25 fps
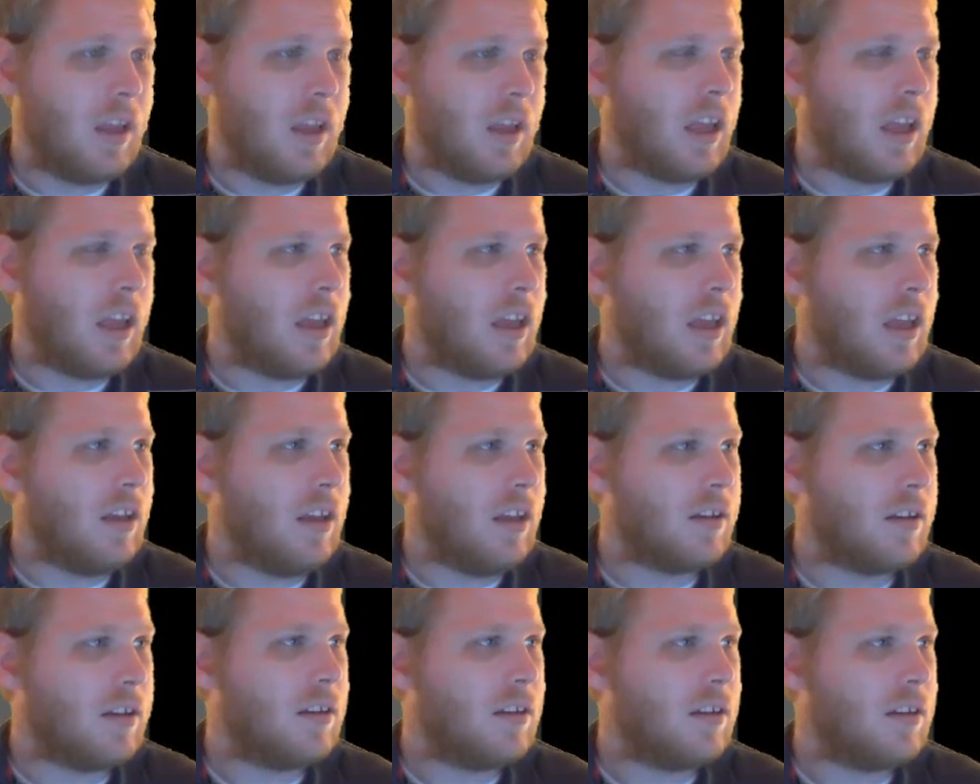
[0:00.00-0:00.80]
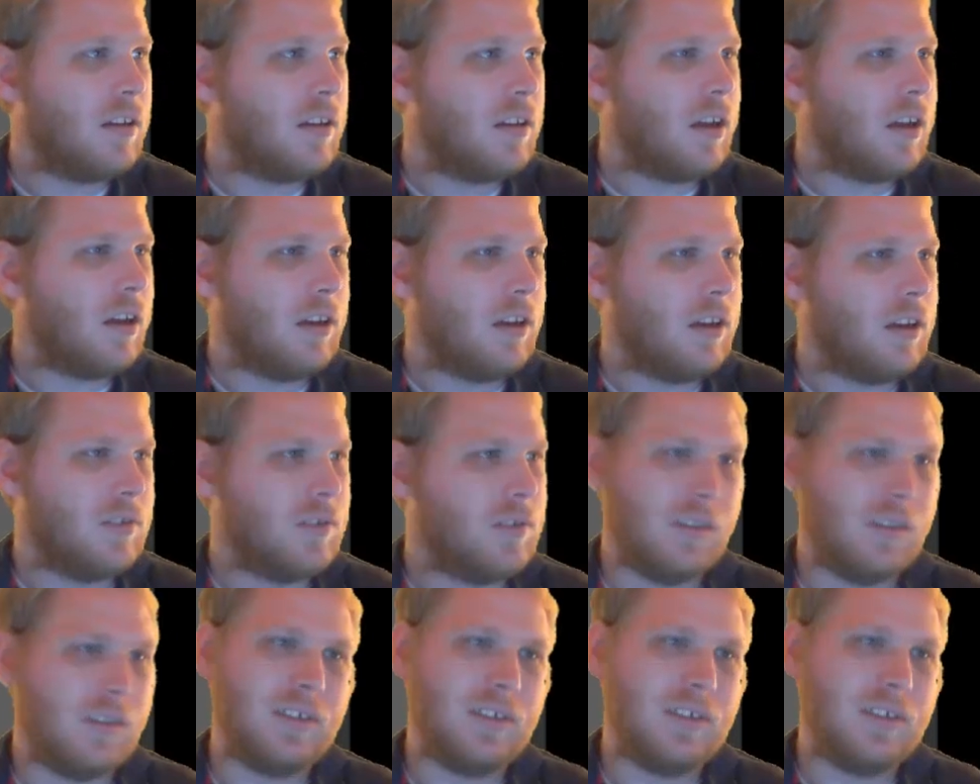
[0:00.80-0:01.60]
And as you
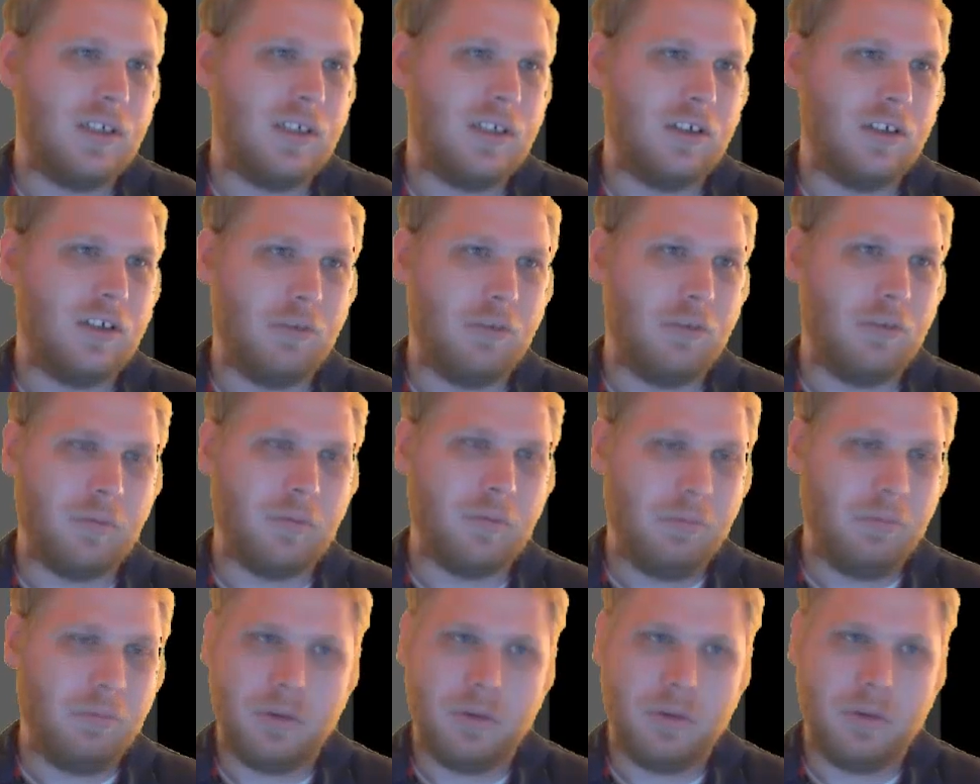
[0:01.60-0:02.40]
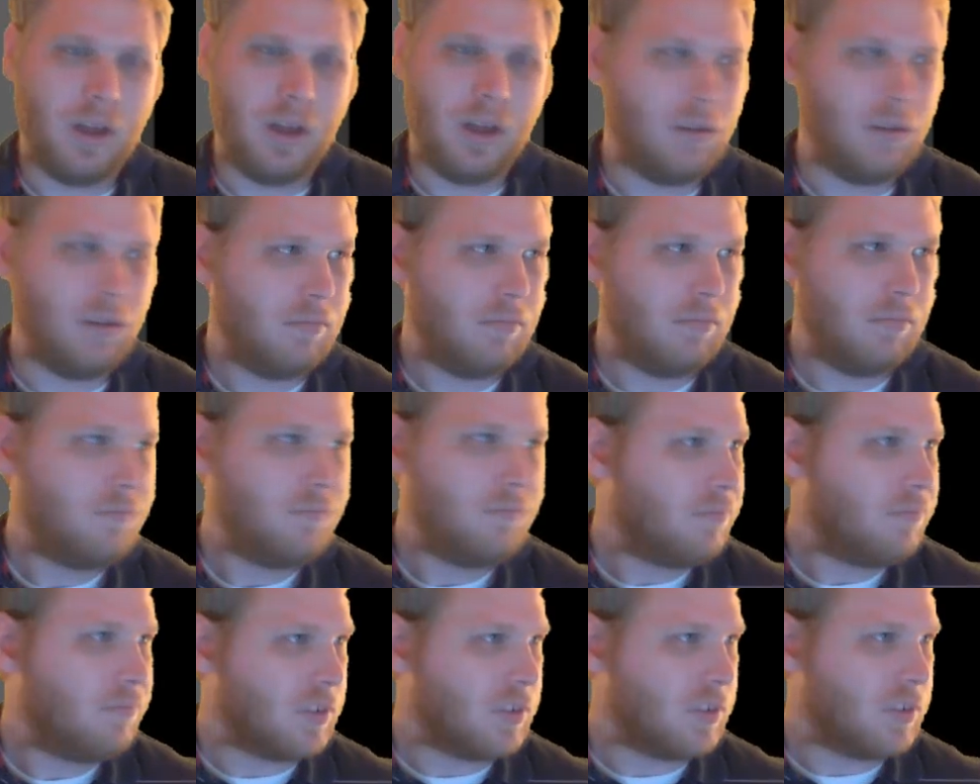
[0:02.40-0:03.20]
can see, we've got
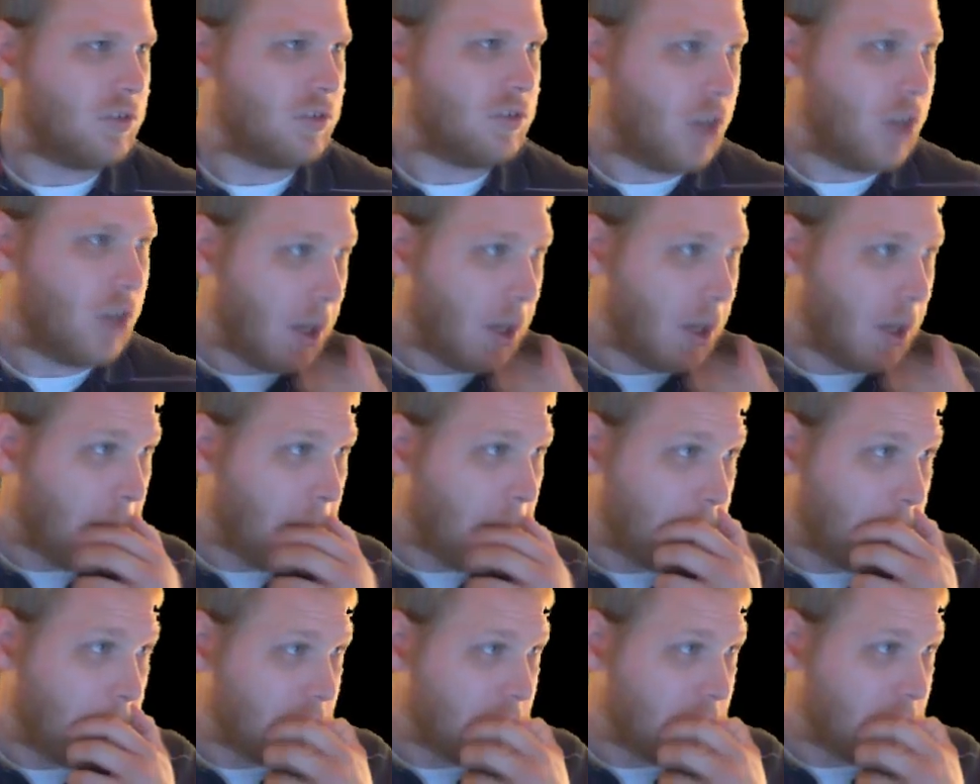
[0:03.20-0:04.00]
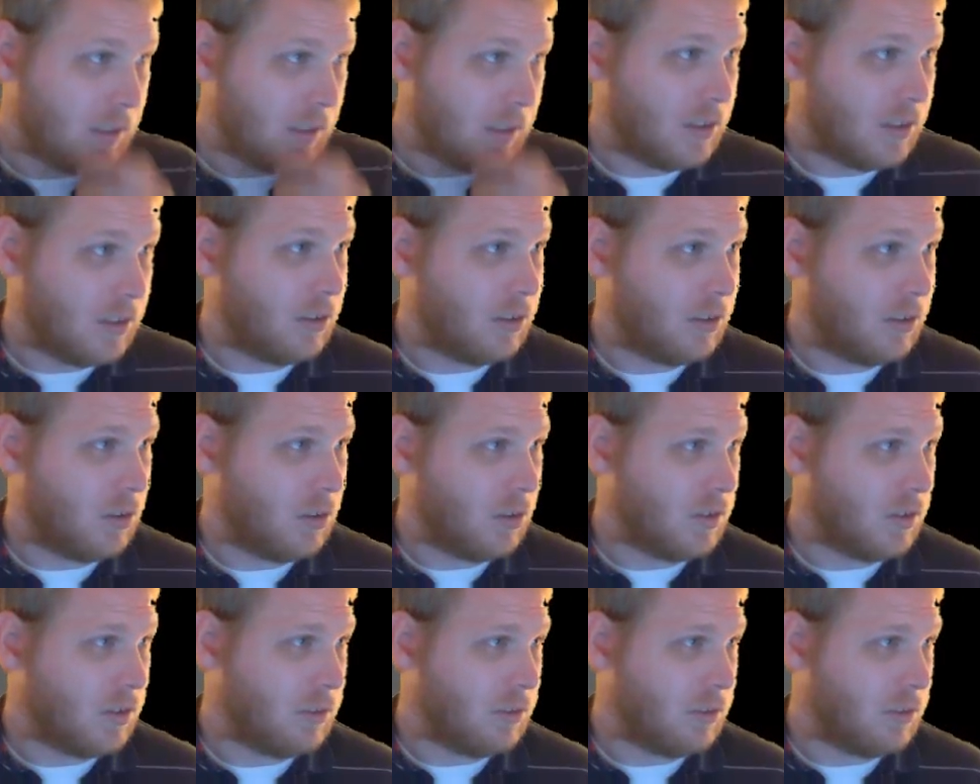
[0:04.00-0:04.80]
this drawing option here. You
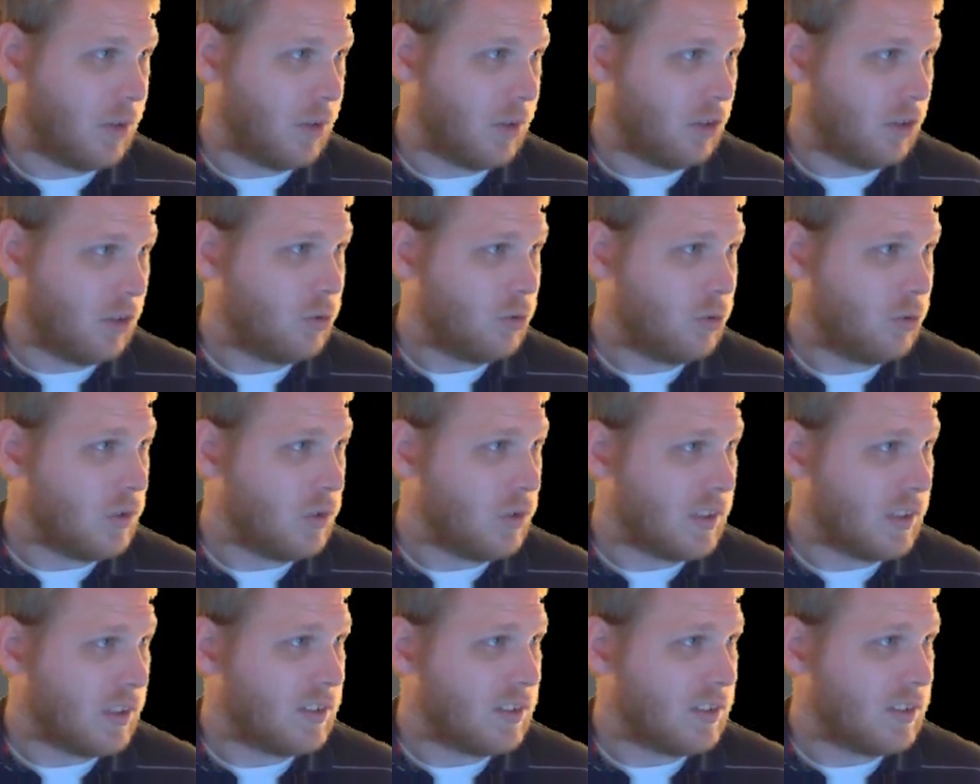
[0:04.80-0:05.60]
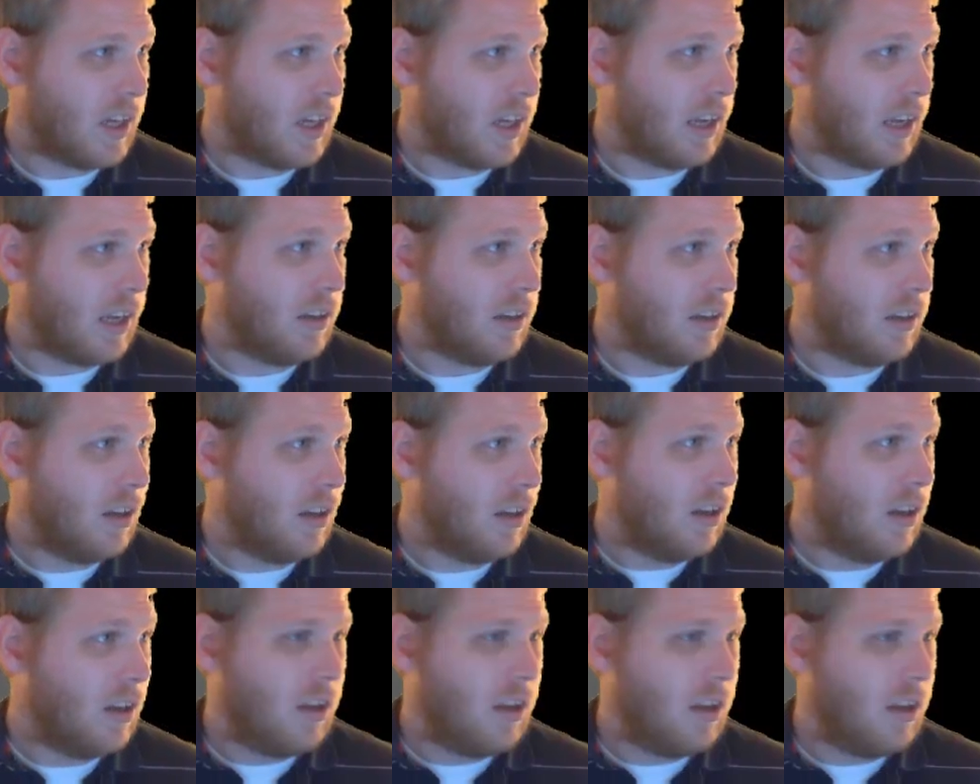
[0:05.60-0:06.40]
can see we've got tools on the side,
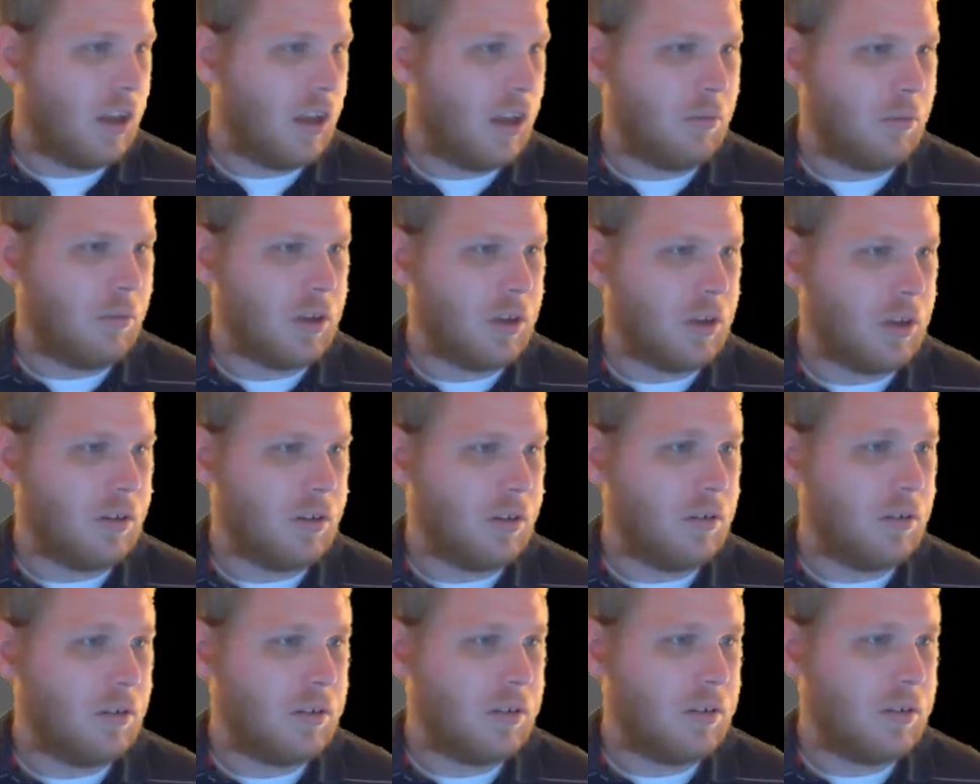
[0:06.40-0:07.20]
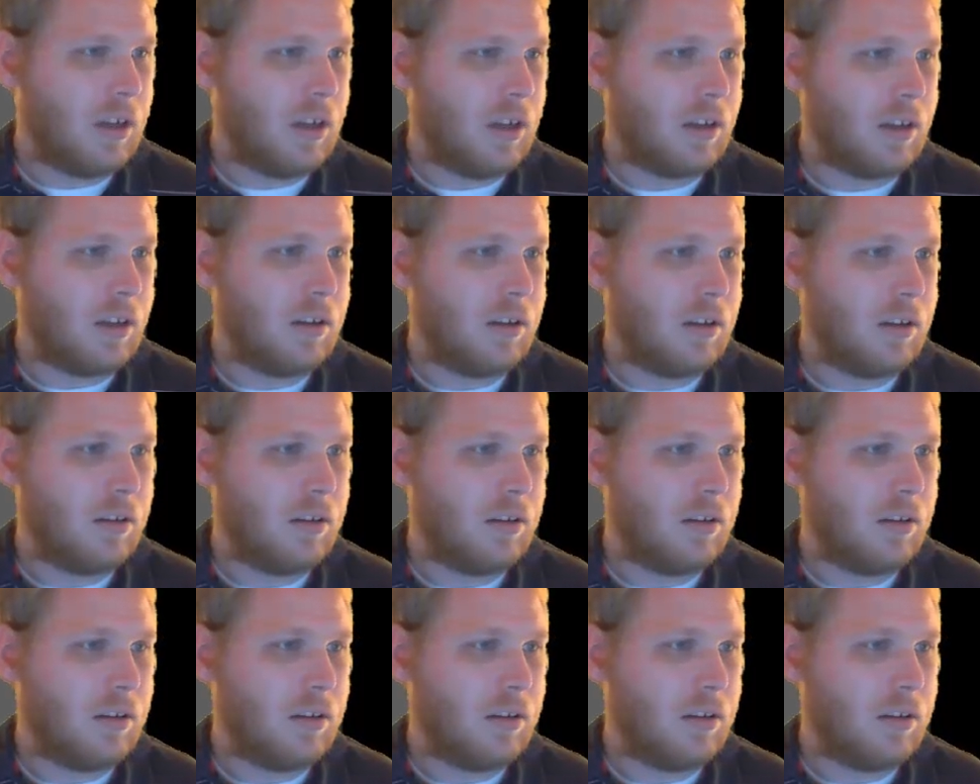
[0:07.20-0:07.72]
and we can take